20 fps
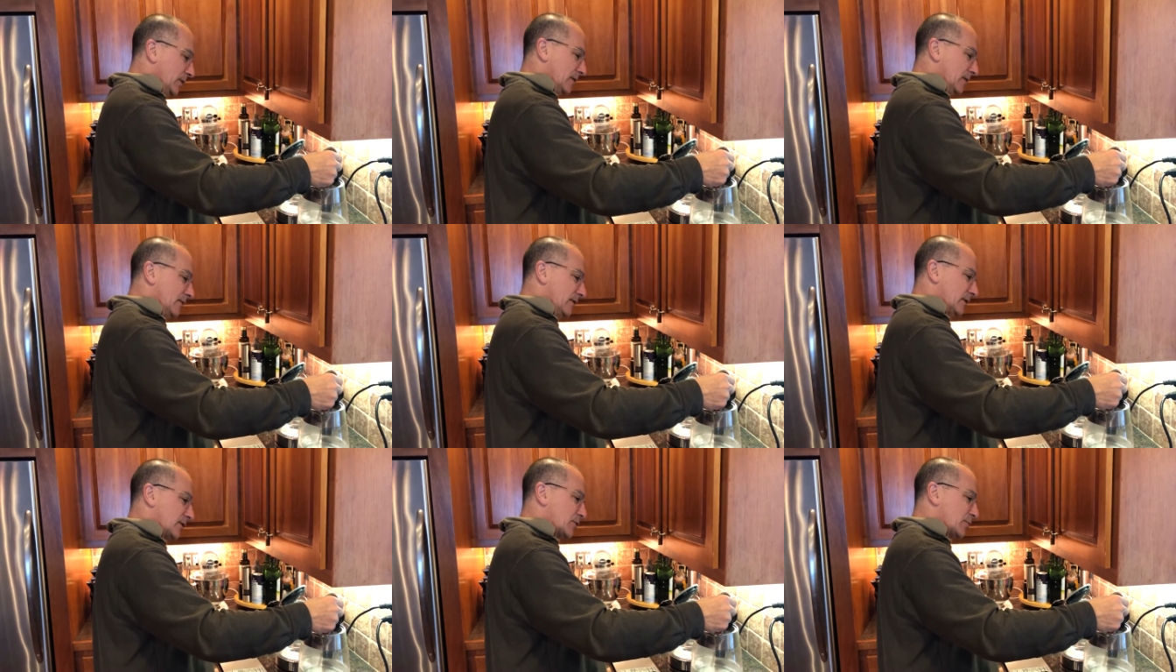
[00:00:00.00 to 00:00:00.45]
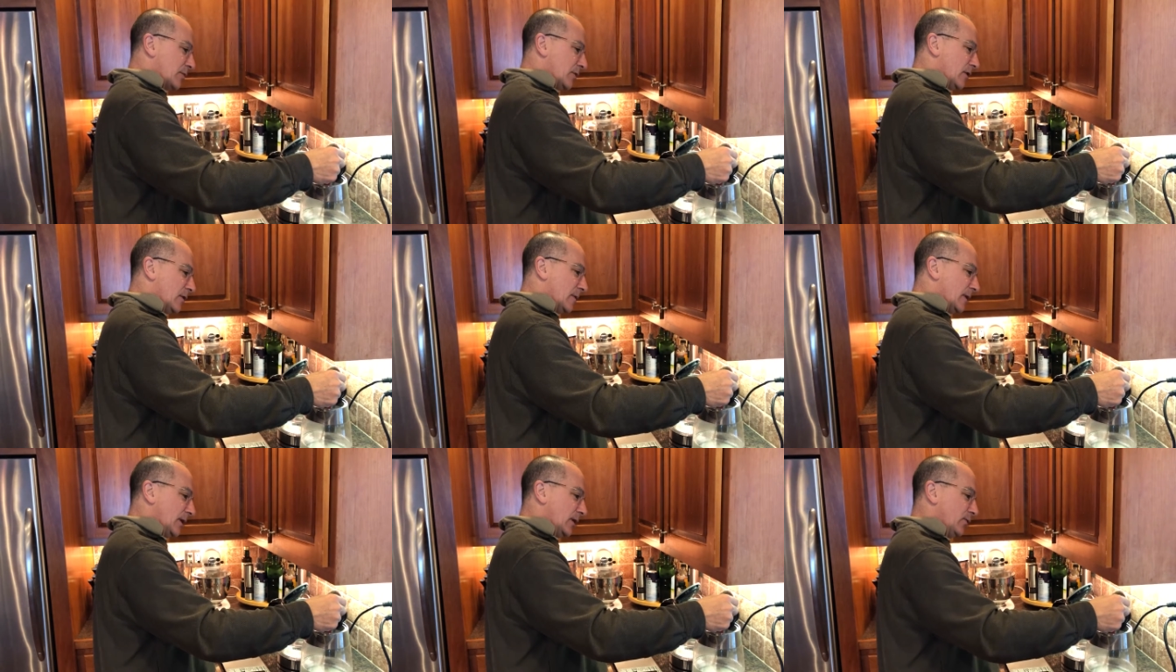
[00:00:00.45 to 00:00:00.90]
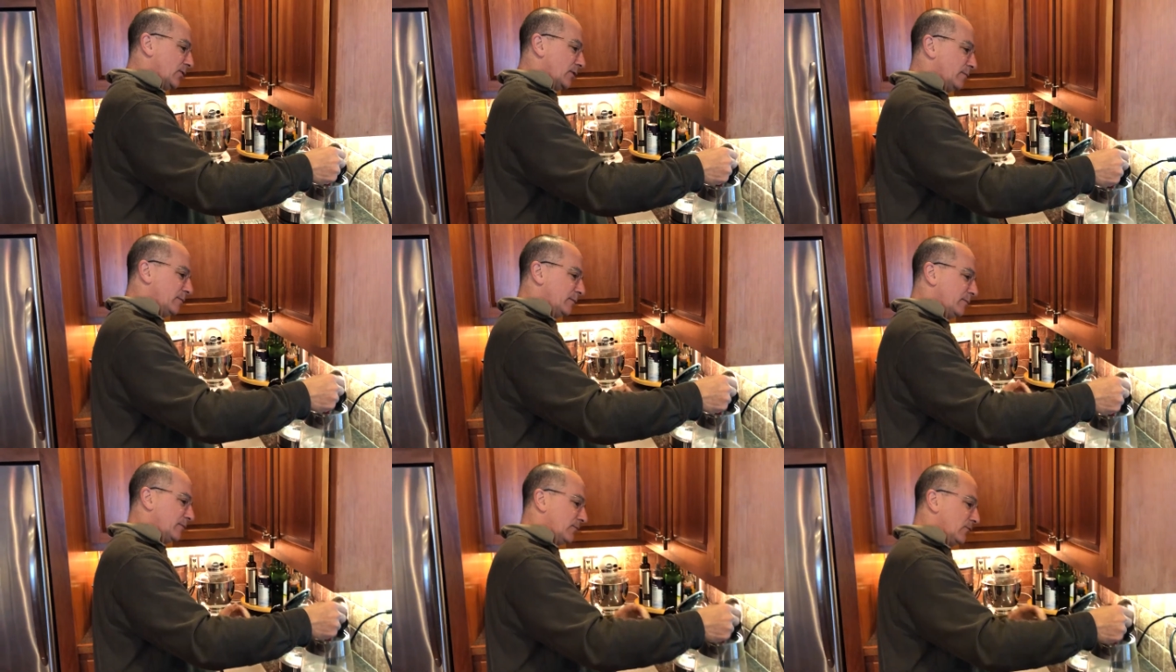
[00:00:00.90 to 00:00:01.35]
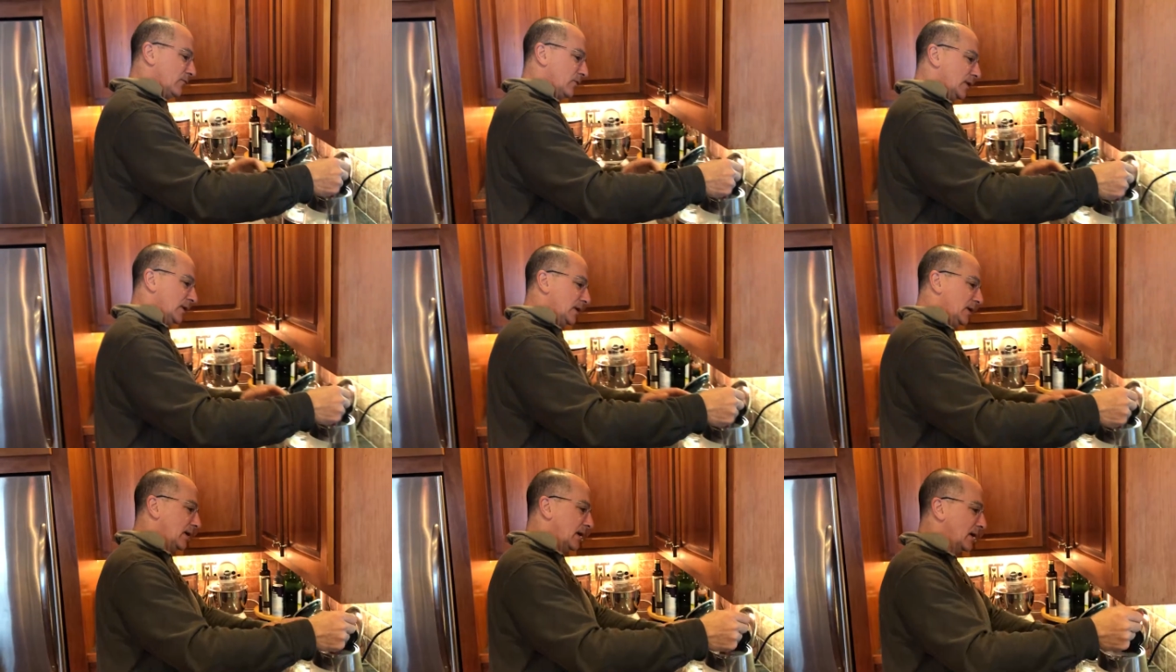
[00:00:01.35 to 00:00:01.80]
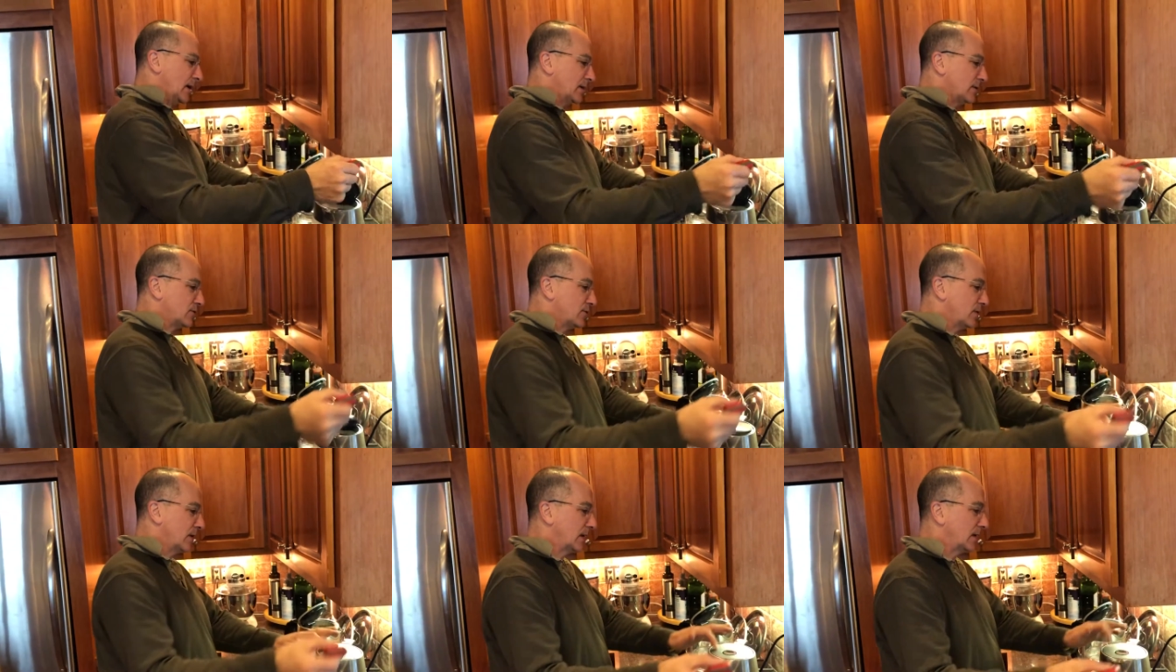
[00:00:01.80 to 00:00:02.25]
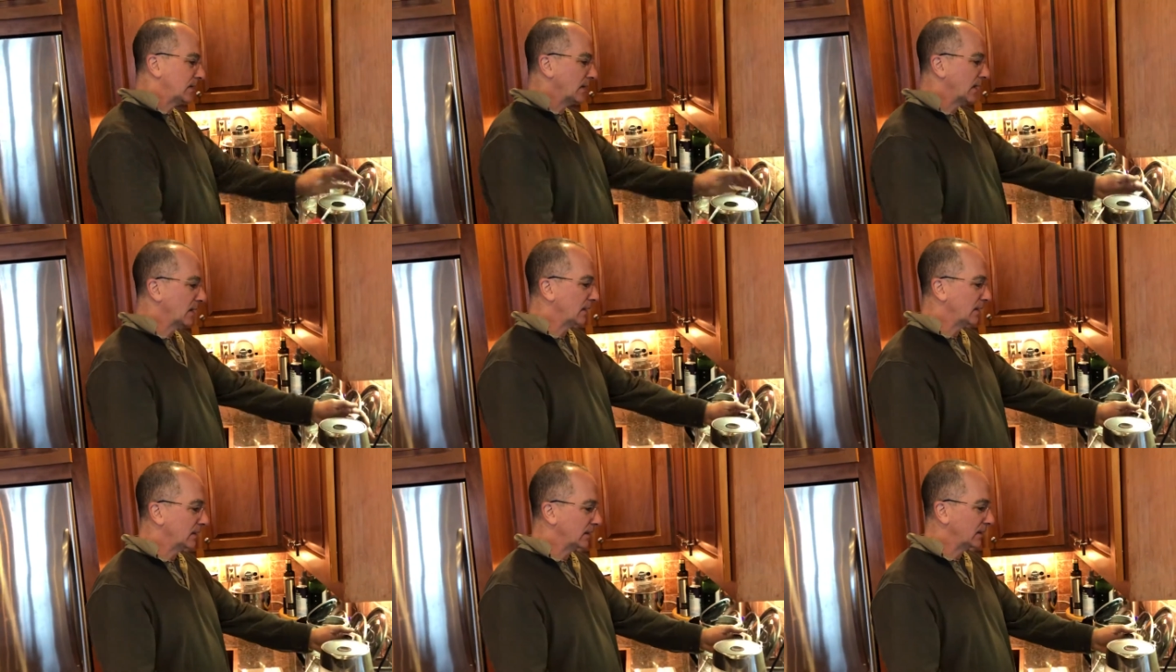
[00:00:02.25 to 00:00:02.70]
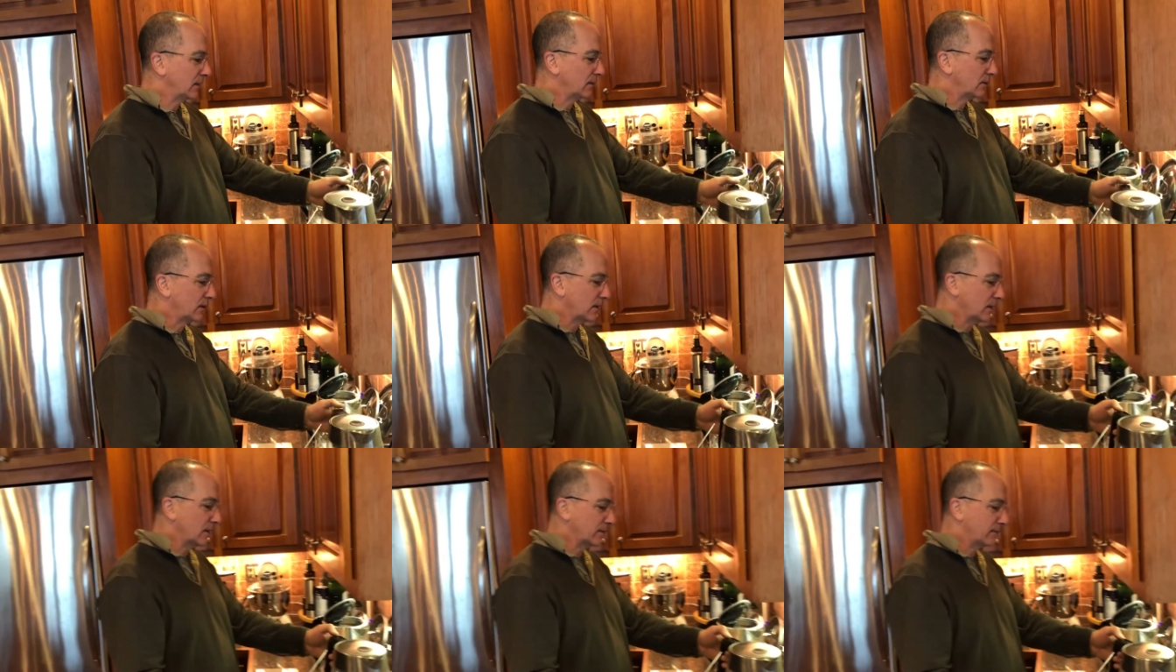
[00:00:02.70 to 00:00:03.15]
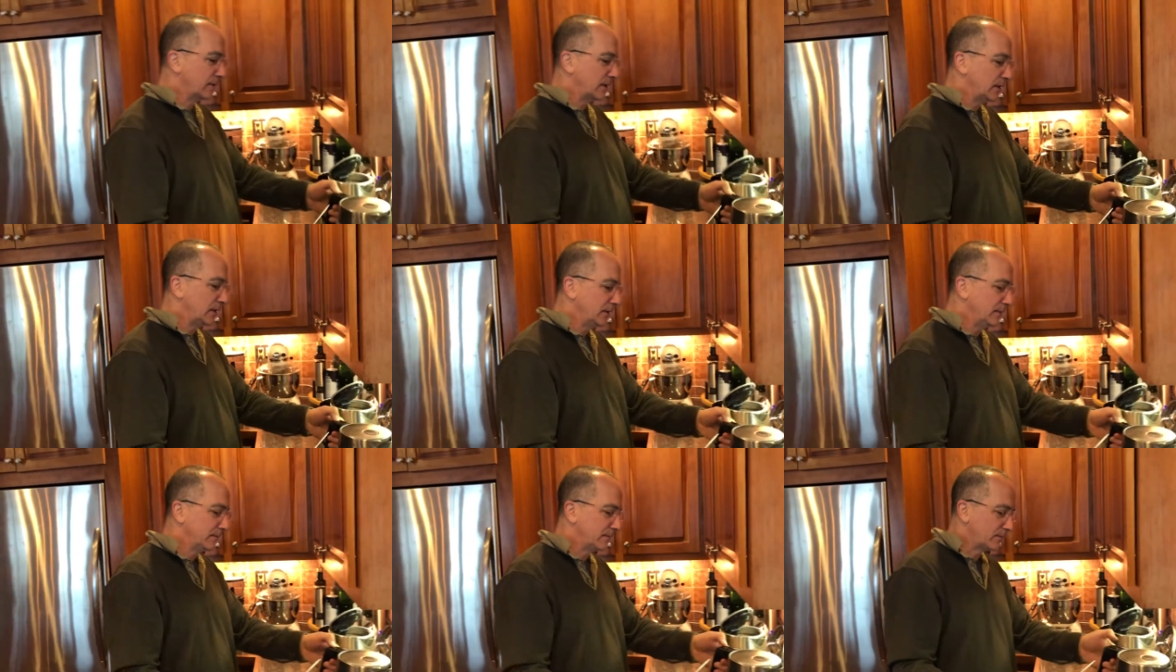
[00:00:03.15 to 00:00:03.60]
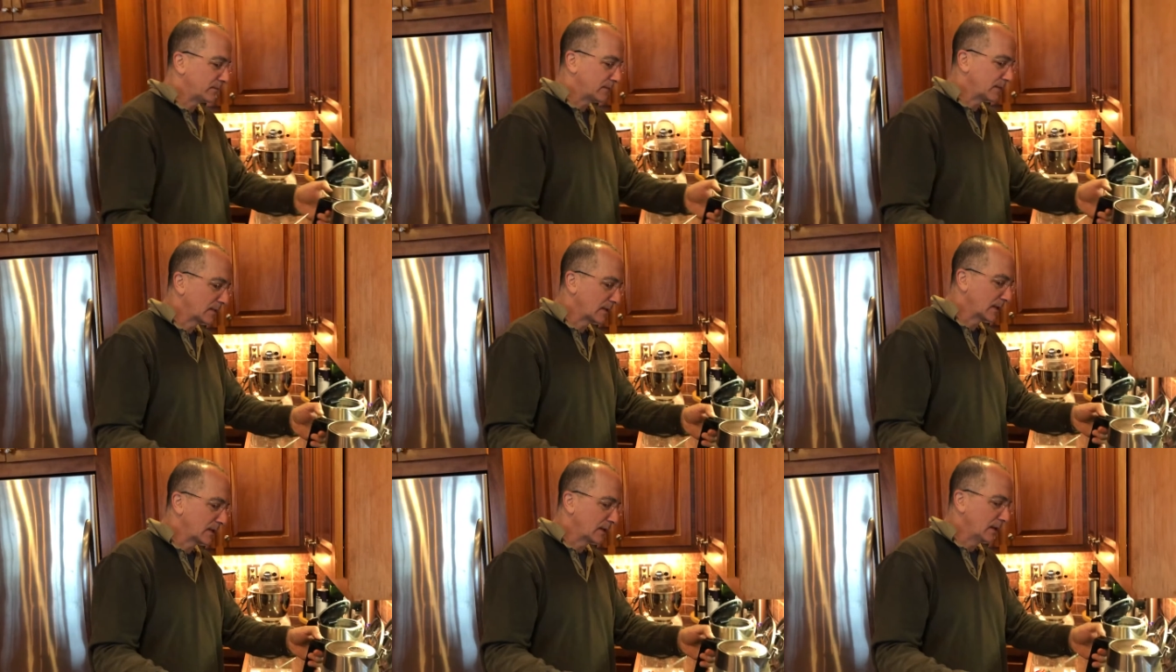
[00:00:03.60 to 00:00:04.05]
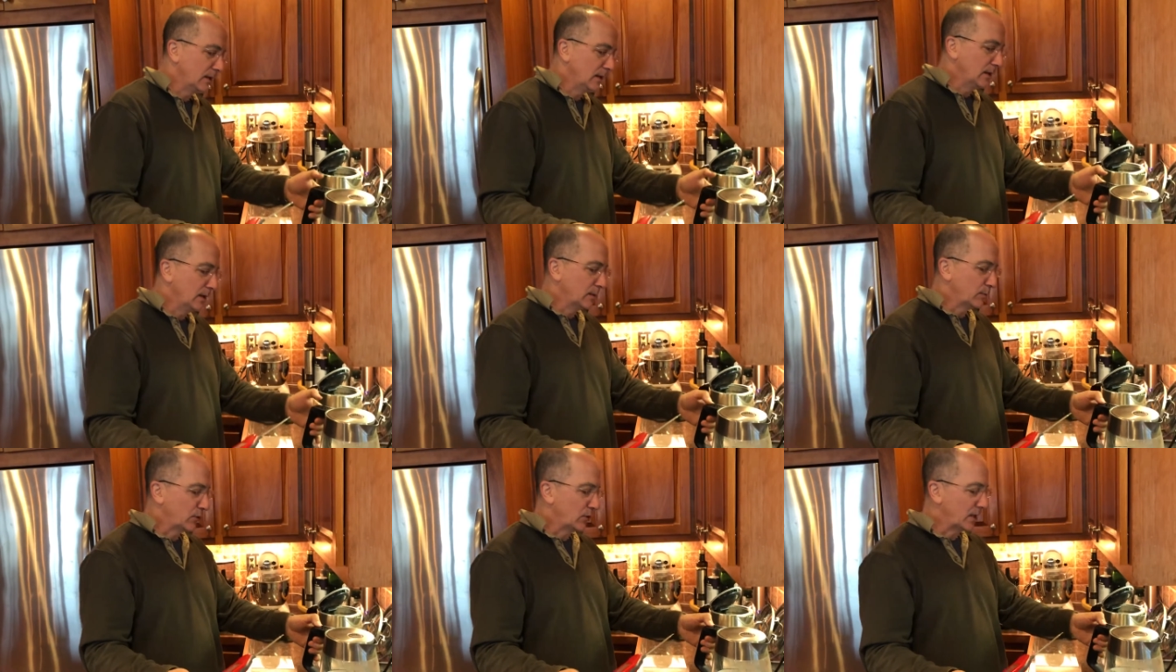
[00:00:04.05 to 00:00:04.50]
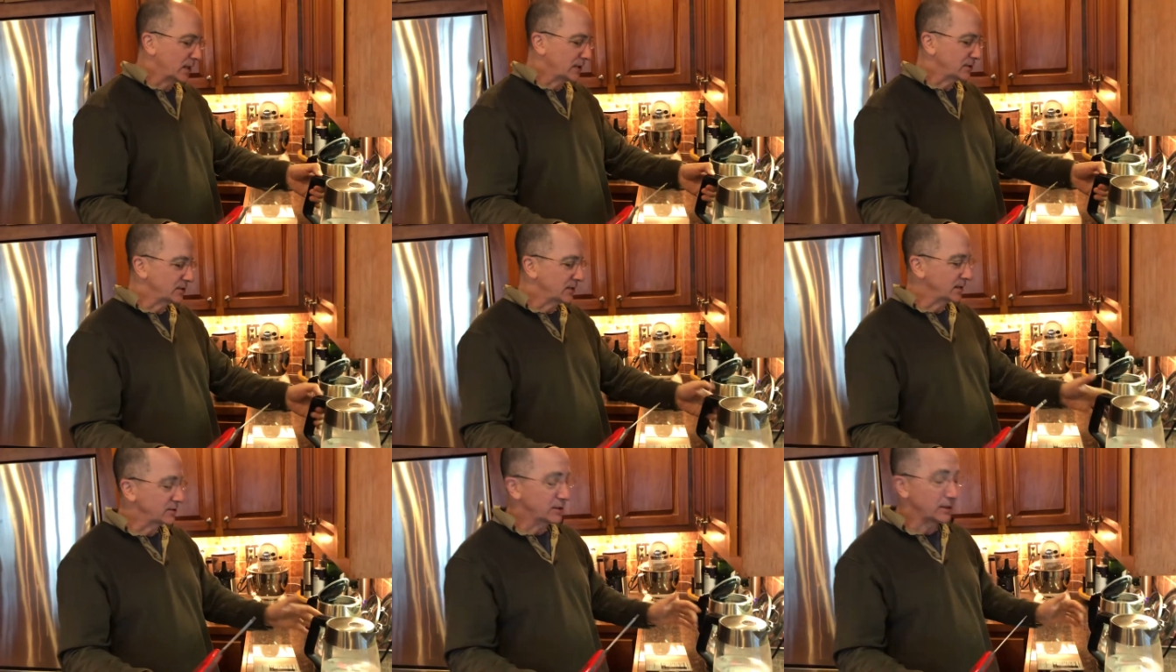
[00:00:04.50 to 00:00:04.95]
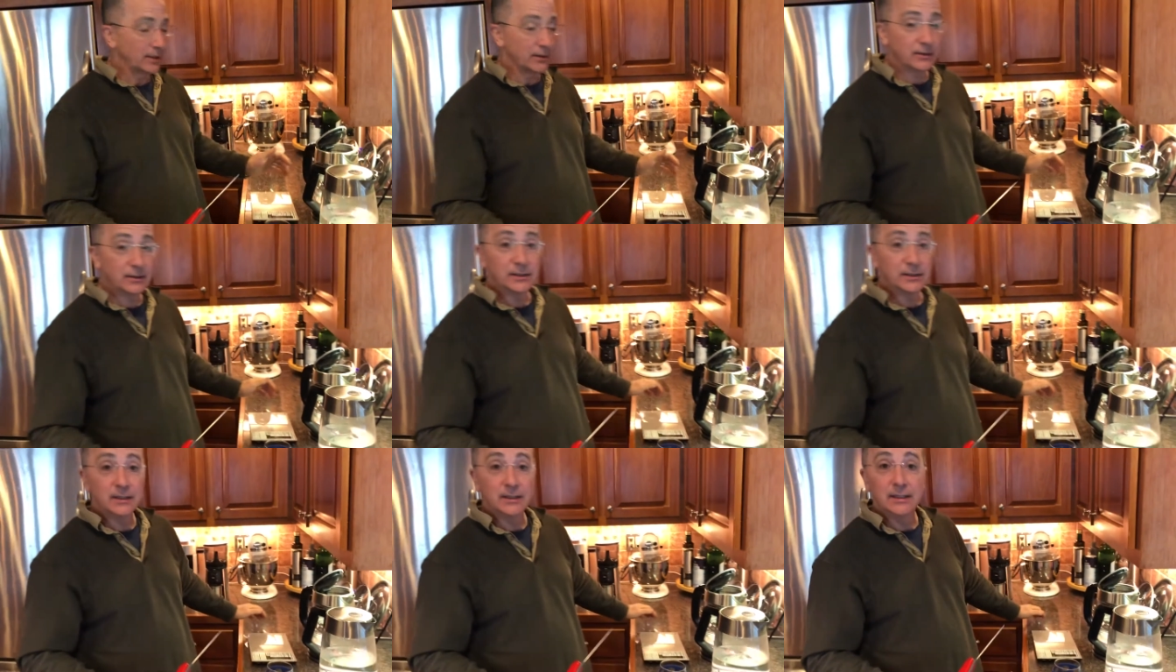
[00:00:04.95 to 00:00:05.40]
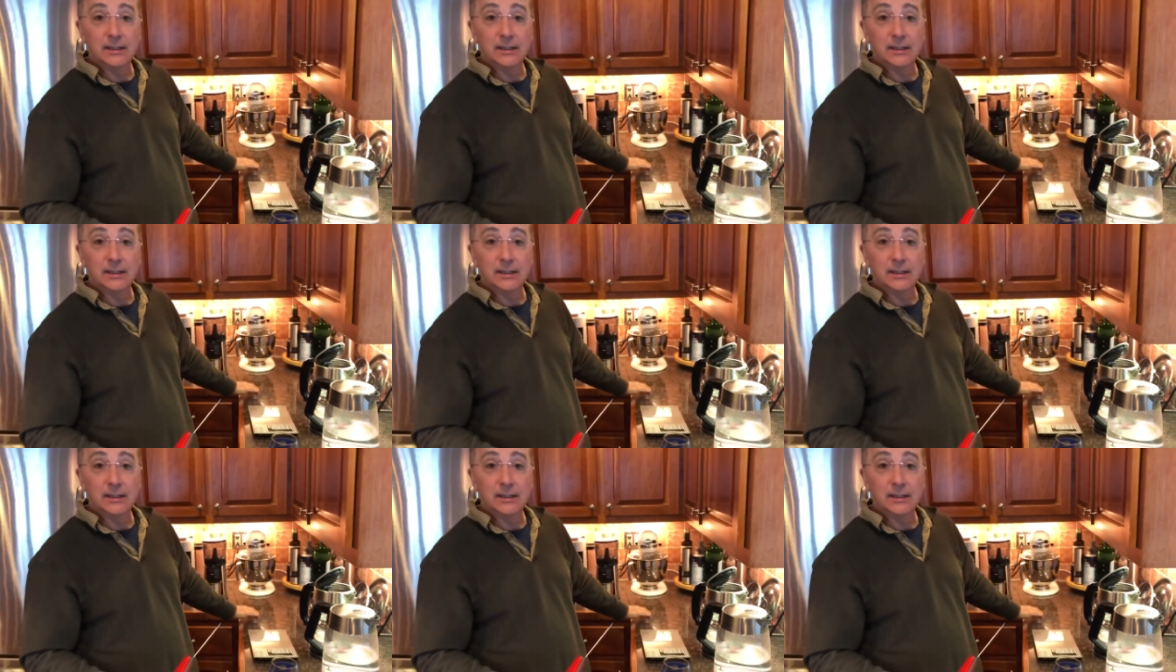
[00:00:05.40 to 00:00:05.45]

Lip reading: bit of an experiment. We've really kind of trying to dial in our coffee process here.